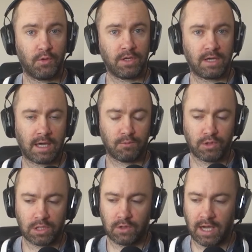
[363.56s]
know
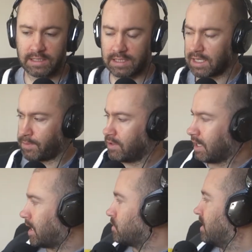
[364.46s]
what you guys think about
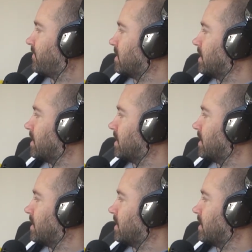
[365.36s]
that. I'll leave a